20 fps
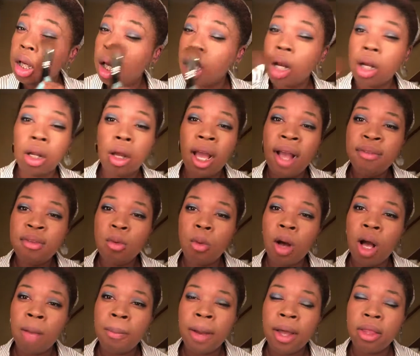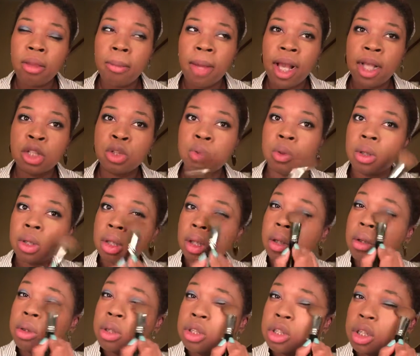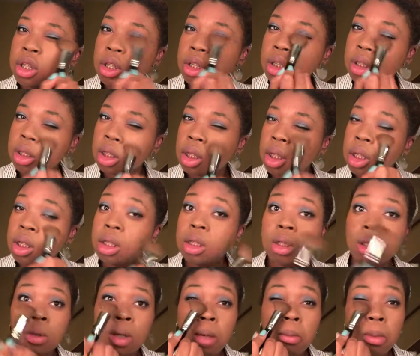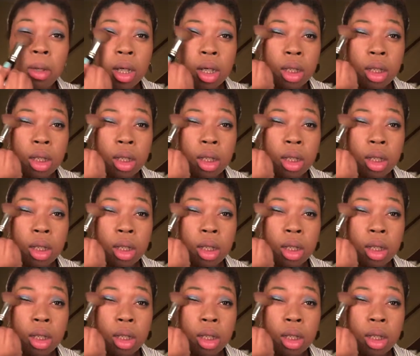I don't know, I have to walk by the MAC store to go to church today. So I